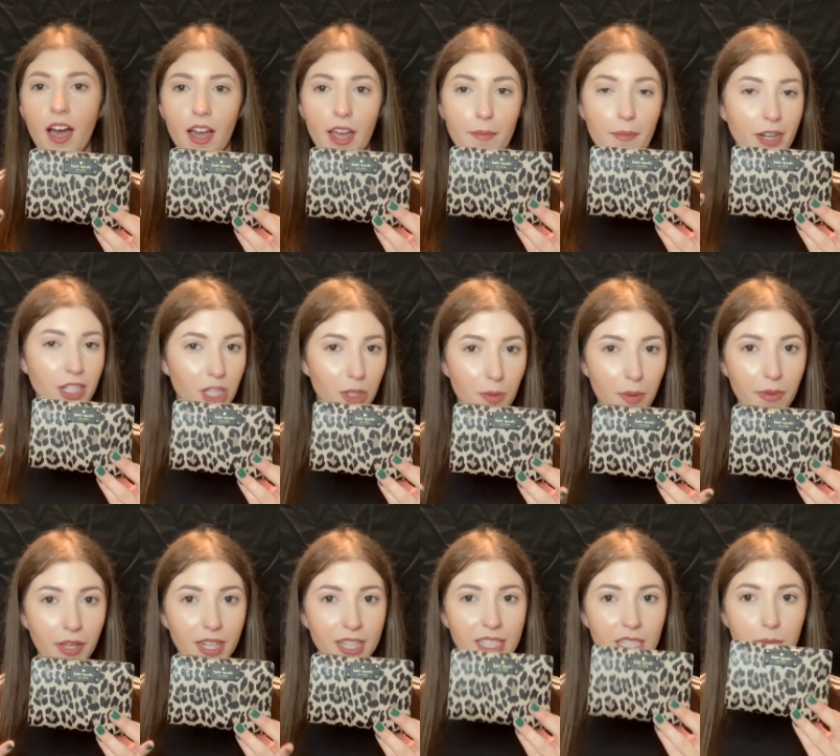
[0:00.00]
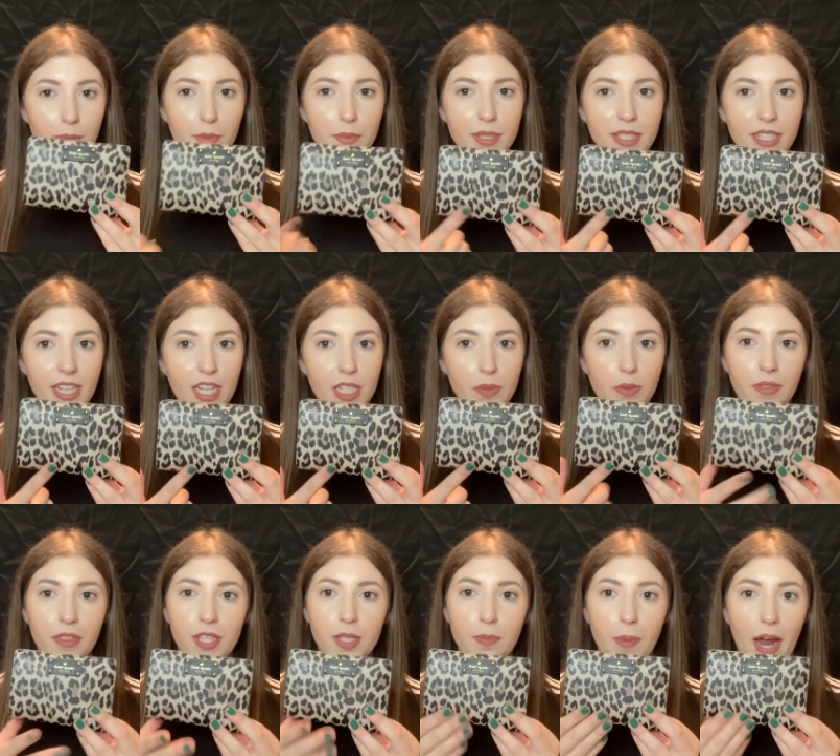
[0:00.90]
It might just be because I'm obsessed
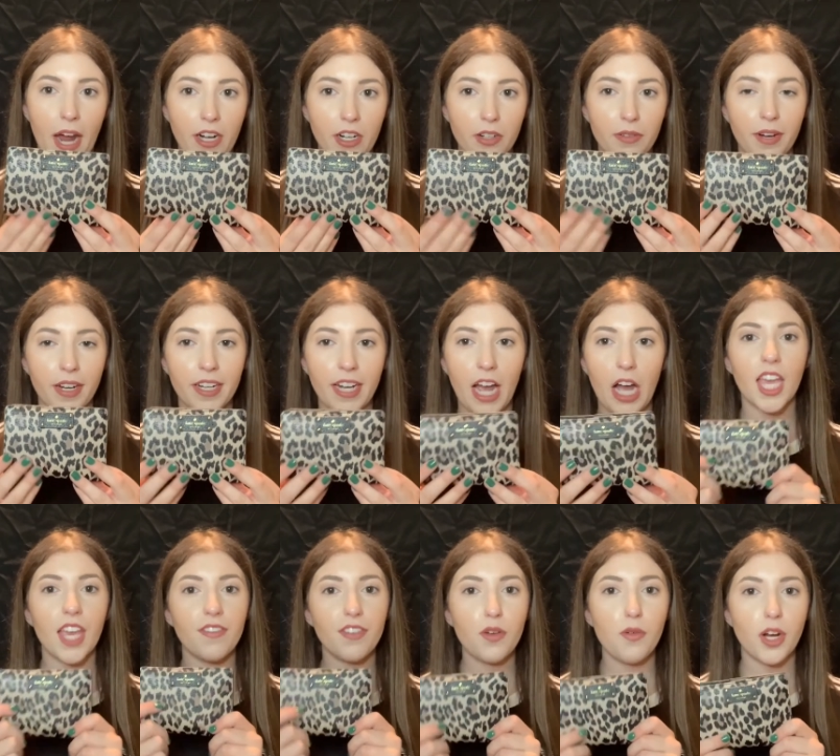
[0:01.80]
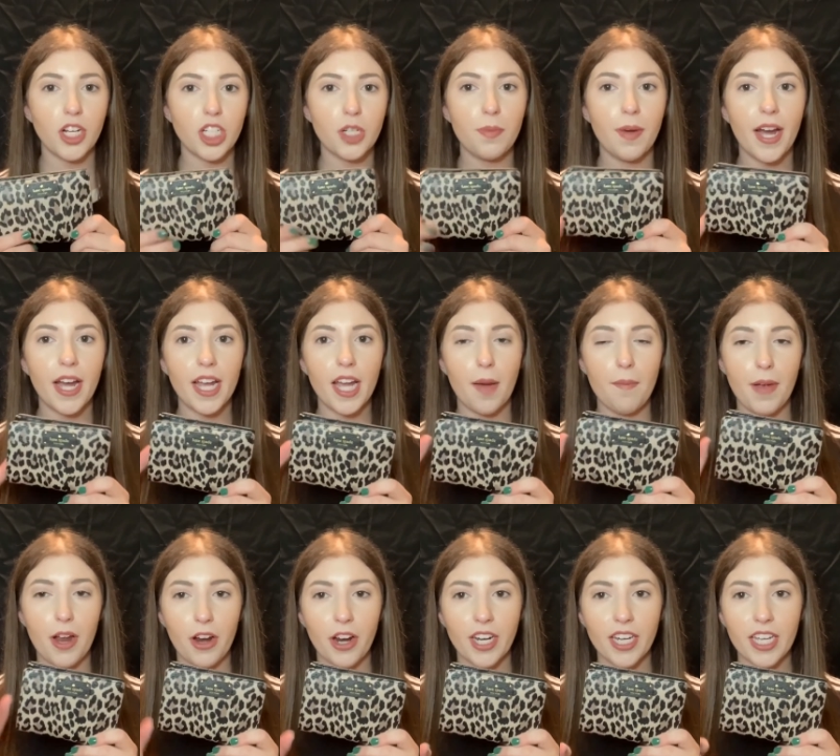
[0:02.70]
with this pattern right now. If you watched my
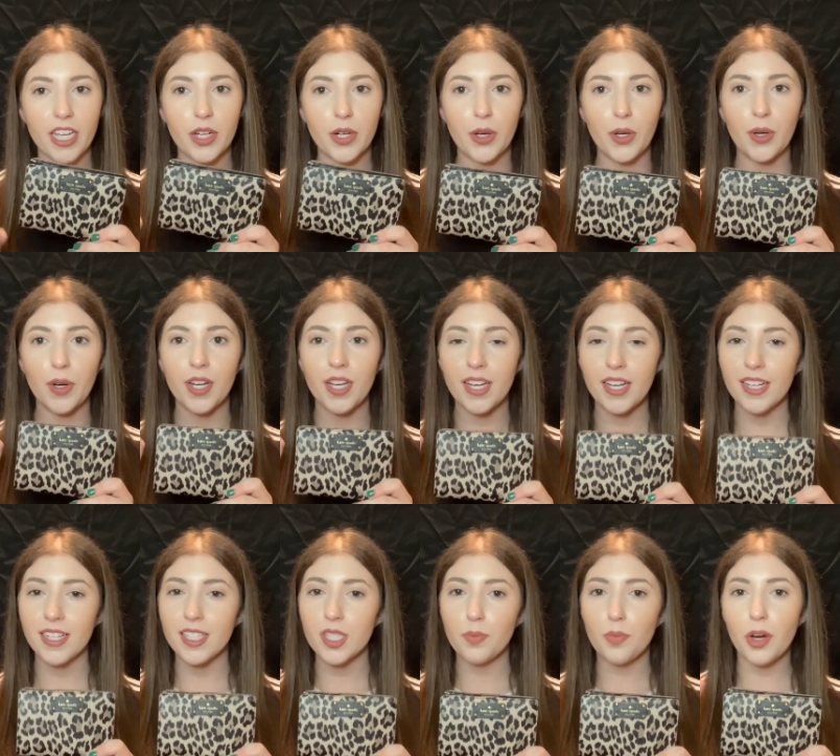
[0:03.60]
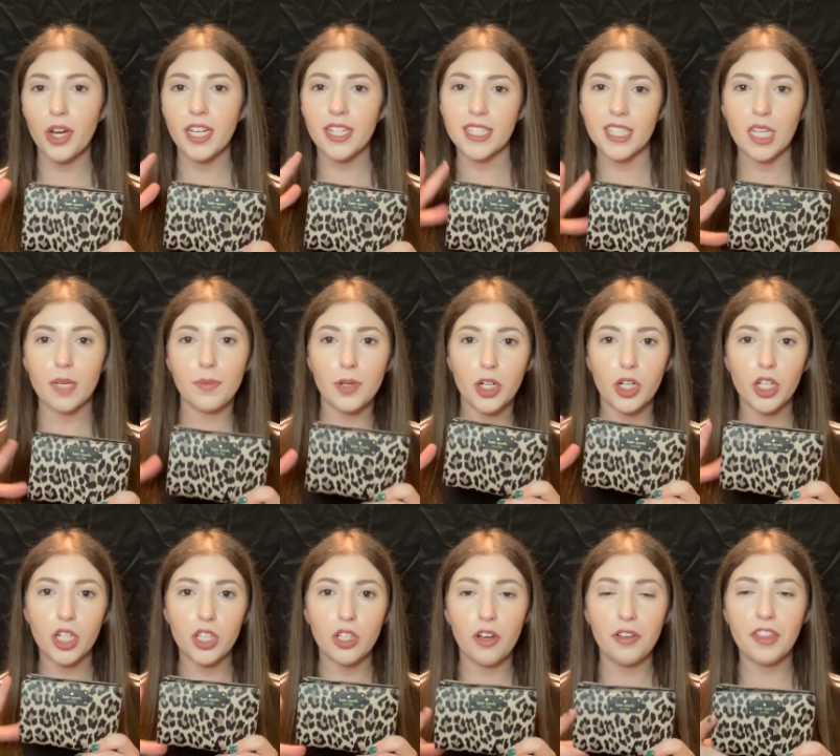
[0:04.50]
American Eagle spring
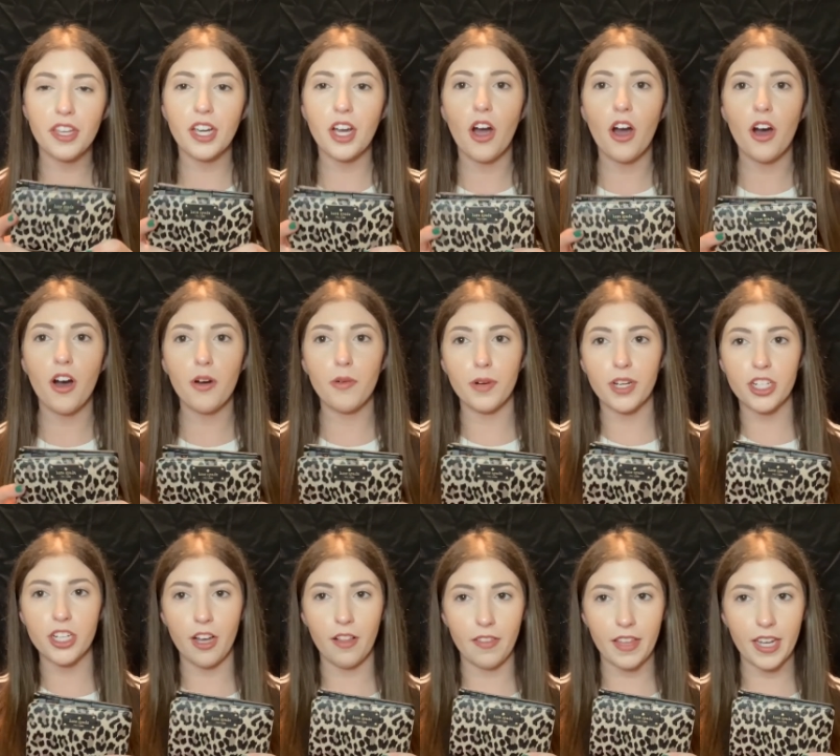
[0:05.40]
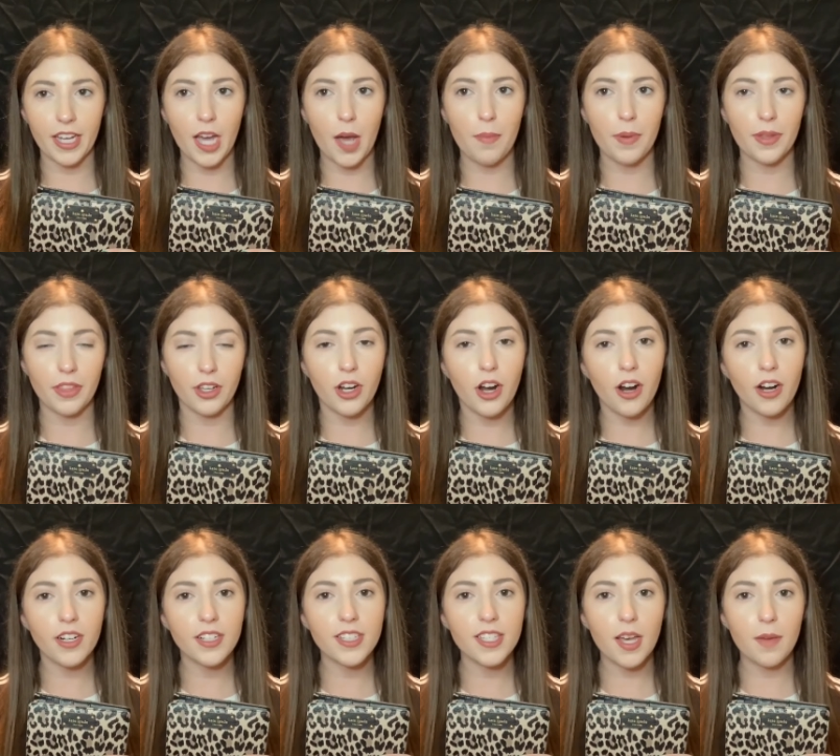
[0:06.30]
summer clothing haul, which I'll link up in the
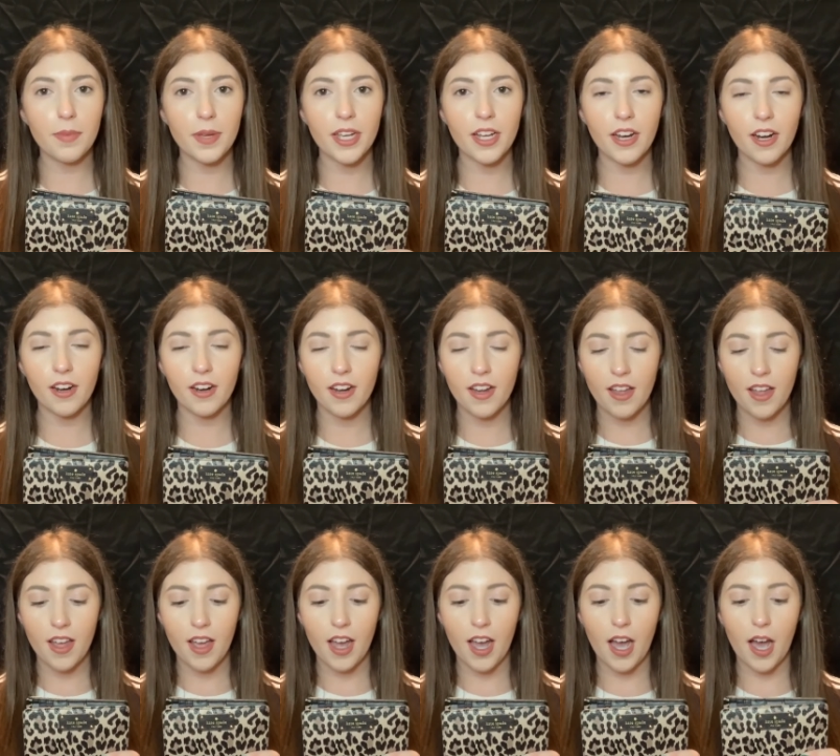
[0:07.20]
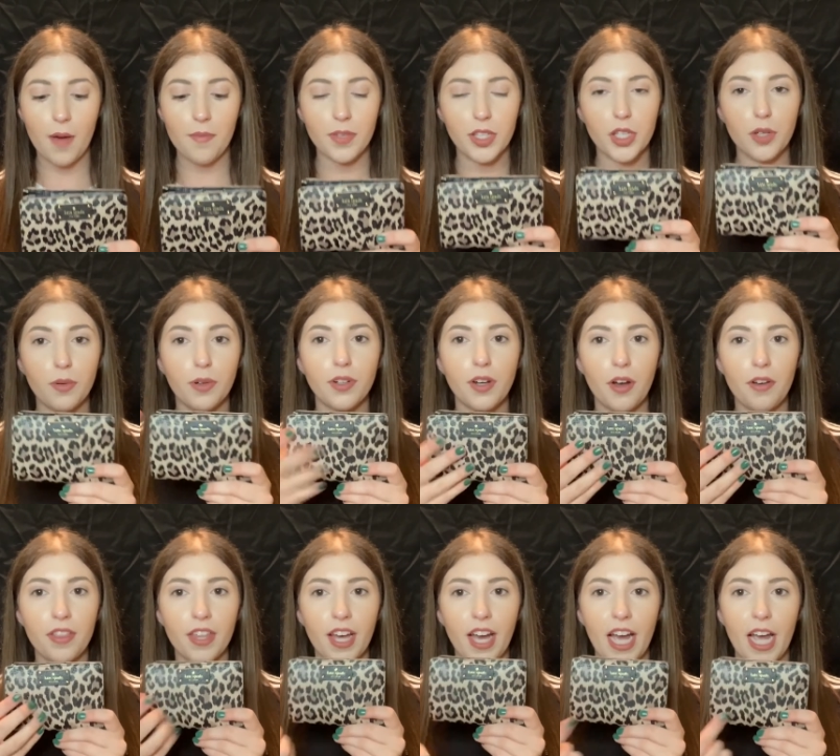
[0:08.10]
cards up here, you will
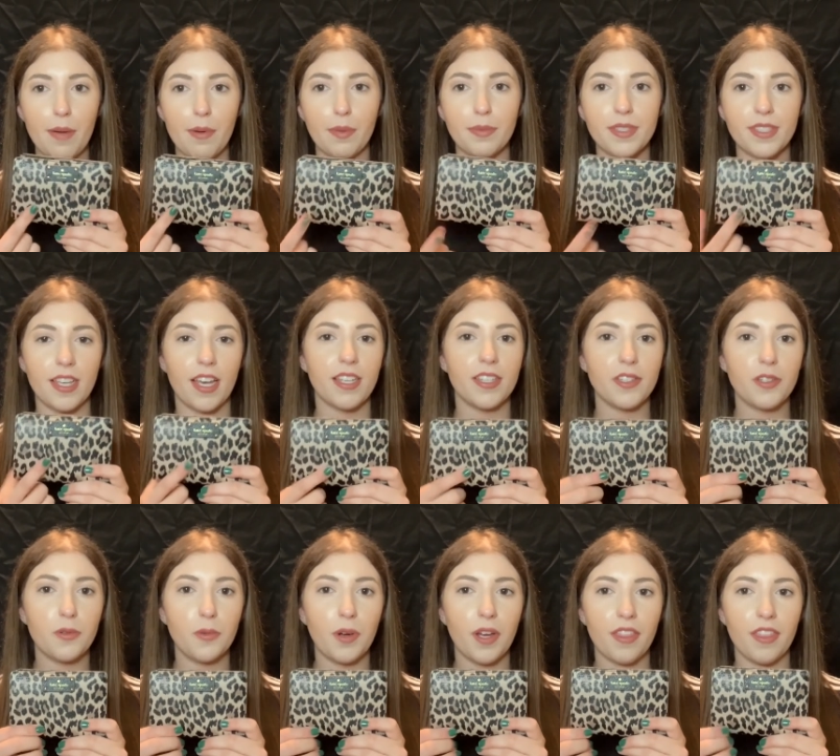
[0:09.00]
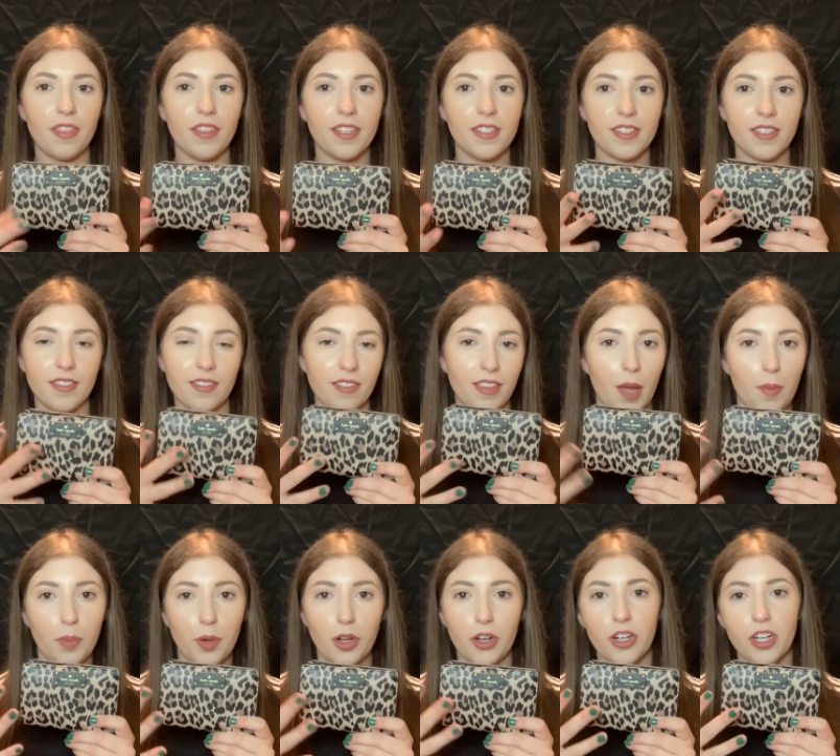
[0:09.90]
know that I'm obsessed with this
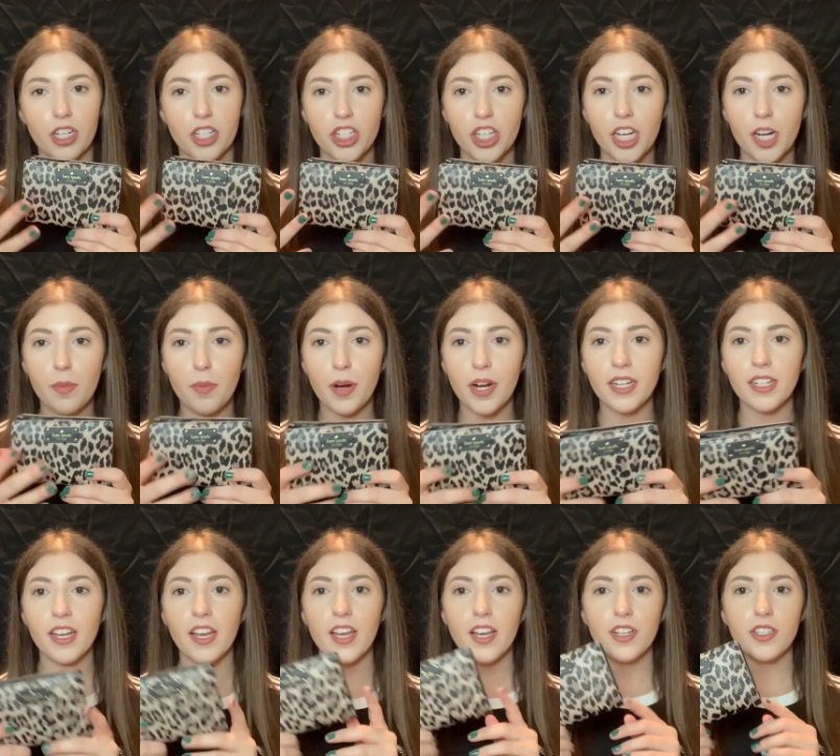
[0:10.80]
leopard cheetah print.